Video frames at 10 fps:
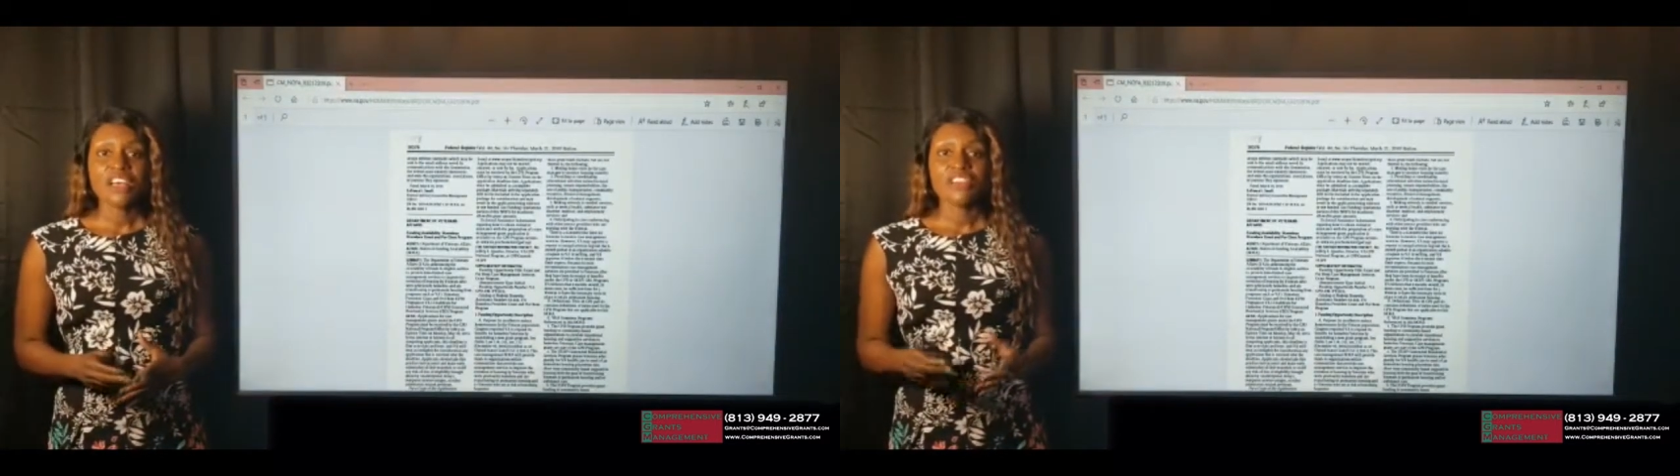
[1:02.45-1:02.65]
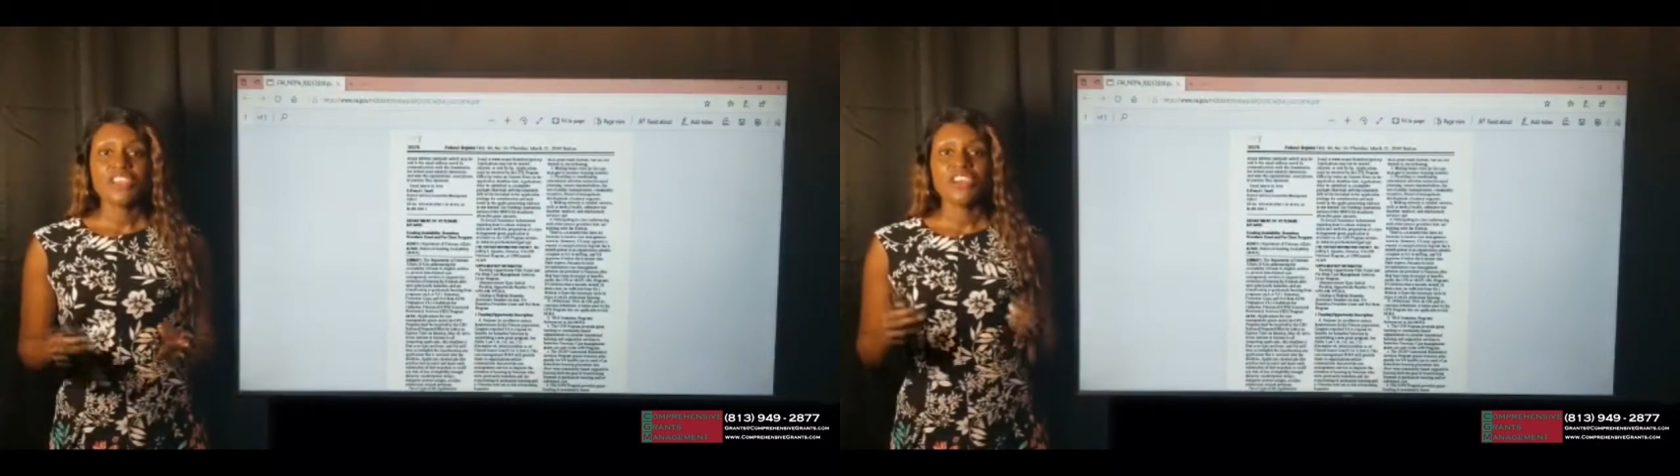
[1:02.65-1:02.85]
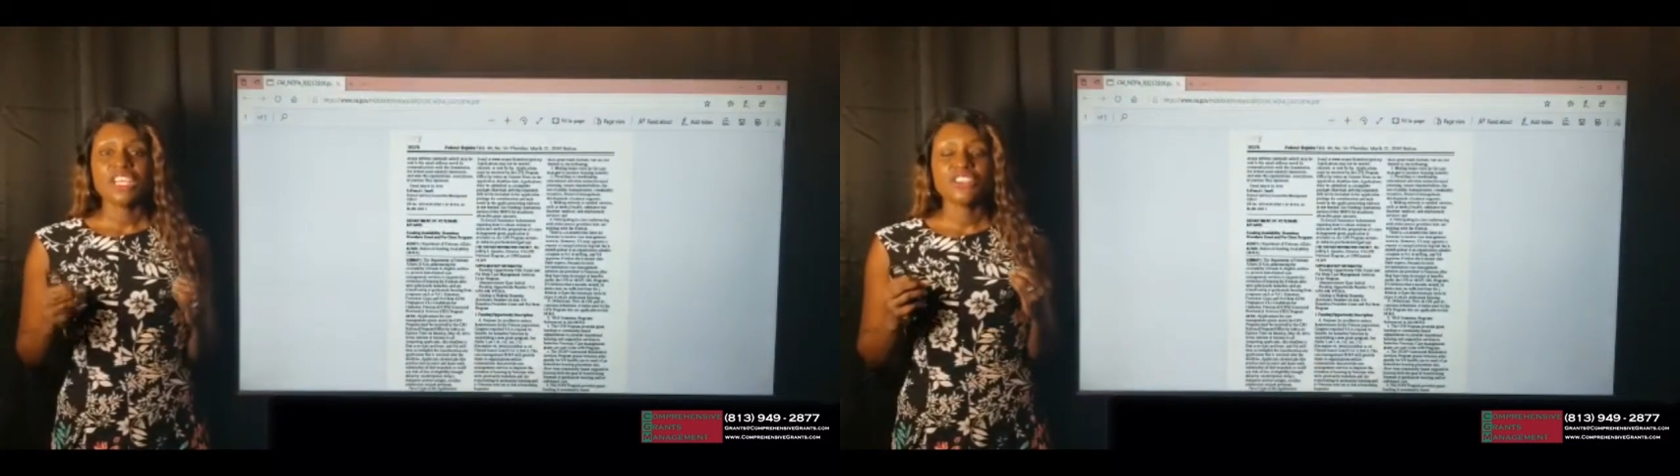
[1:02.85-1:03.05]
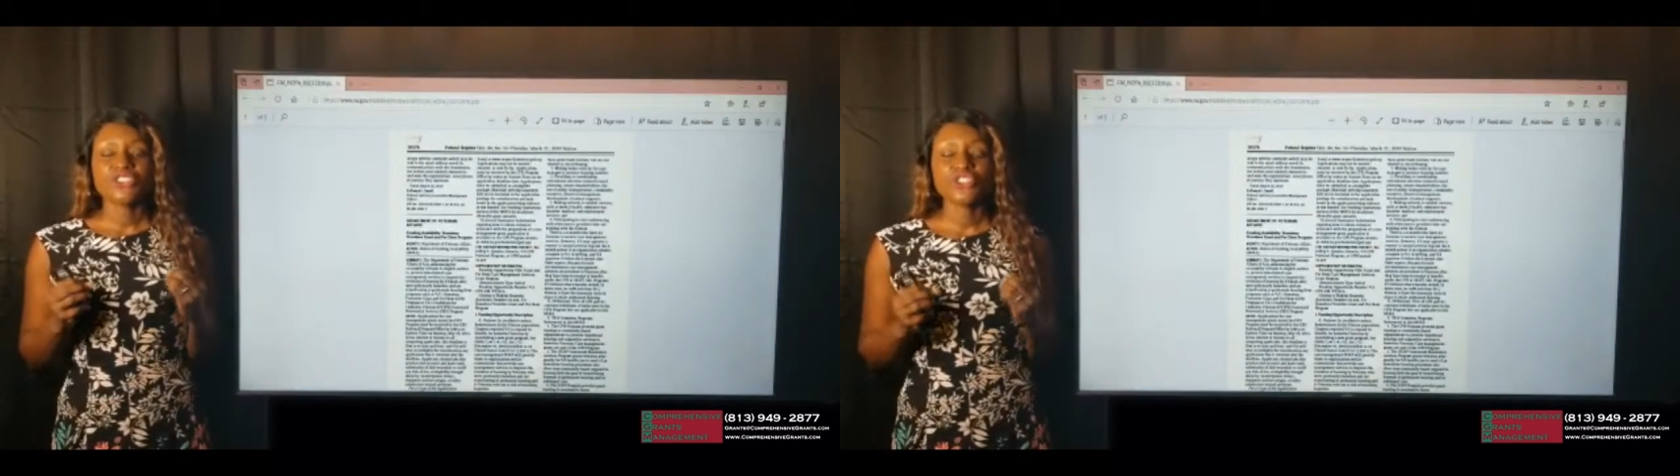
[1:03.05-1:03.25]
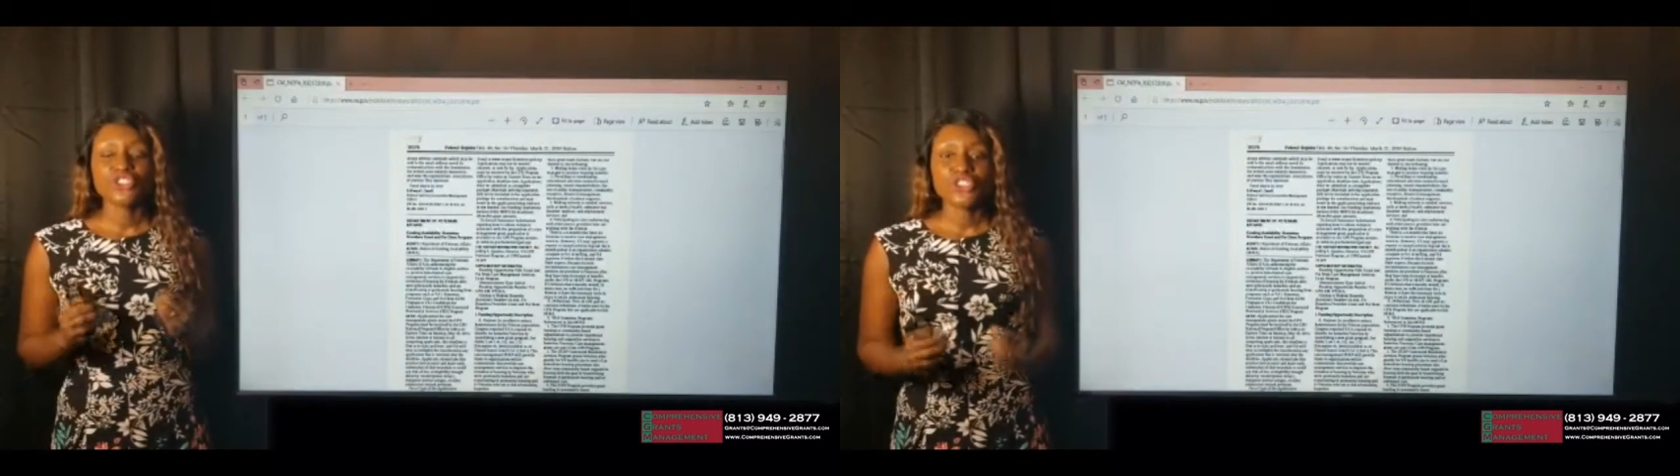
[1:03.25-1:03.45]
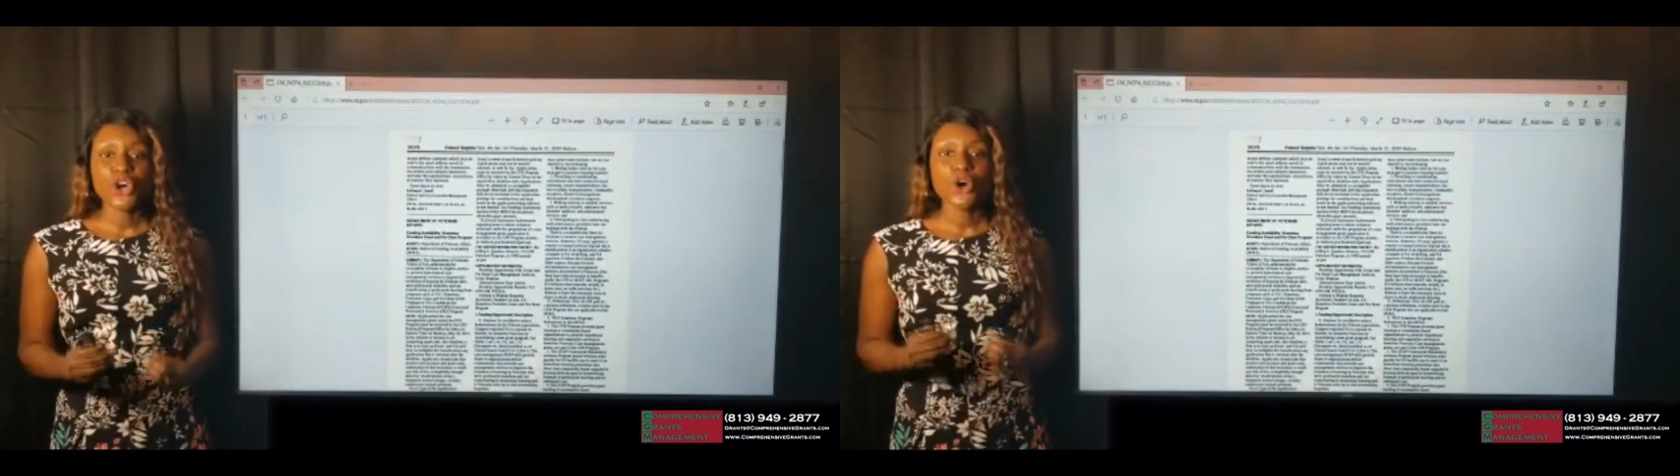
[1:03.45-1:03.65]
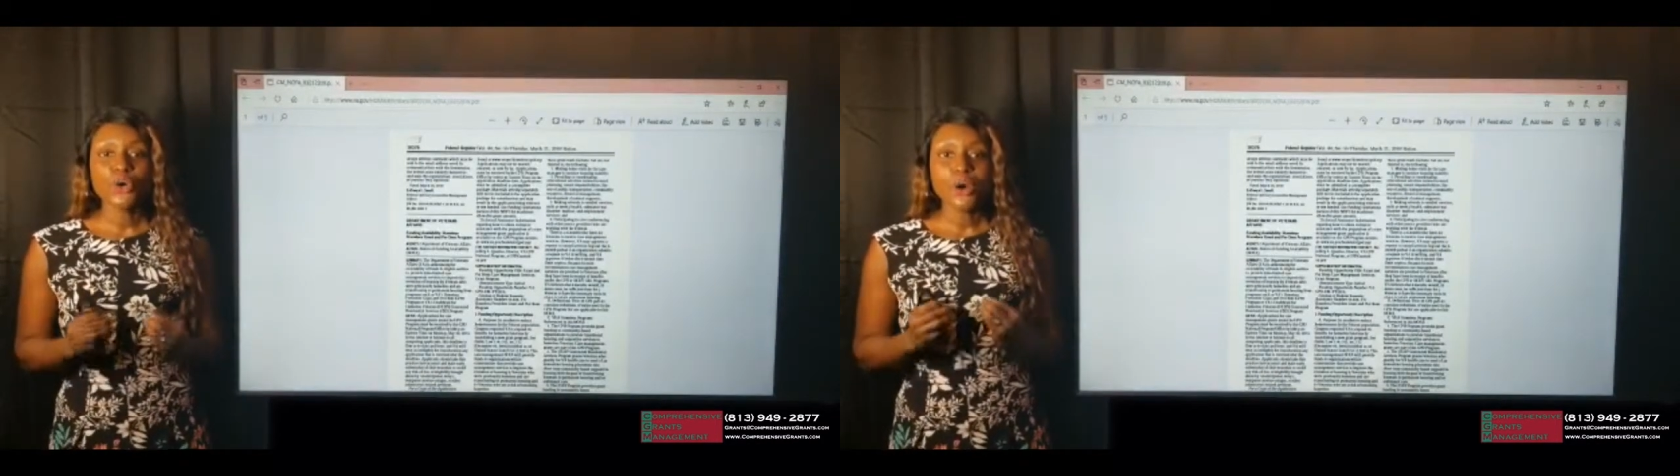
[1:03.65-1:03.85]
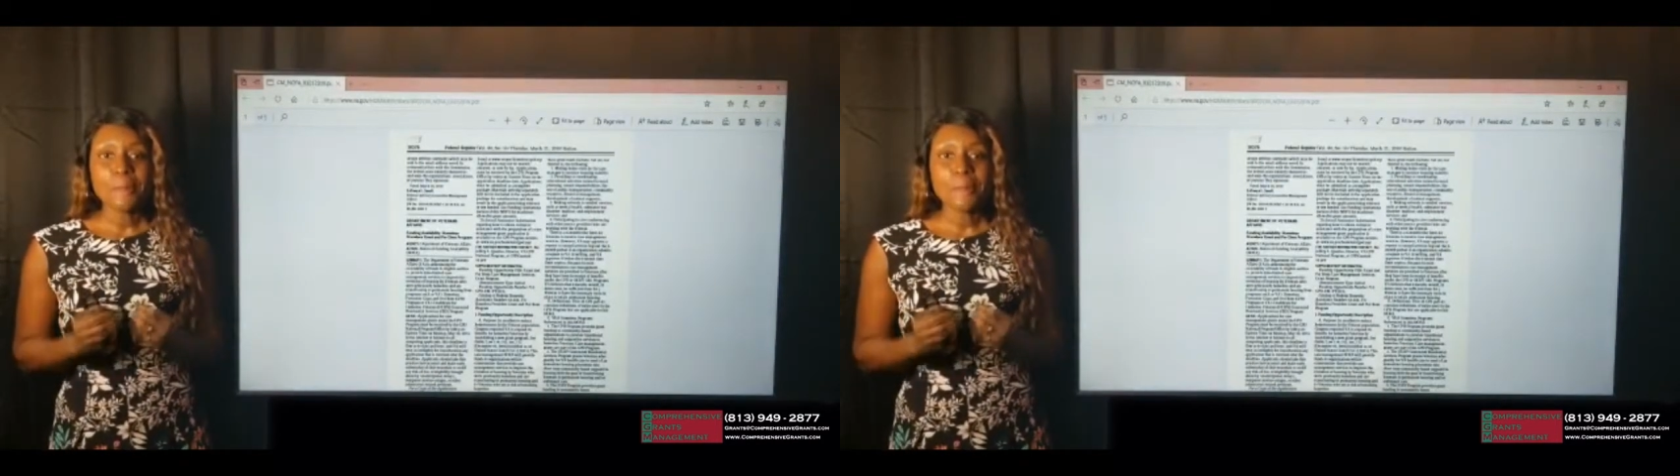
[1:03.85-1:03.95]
there is so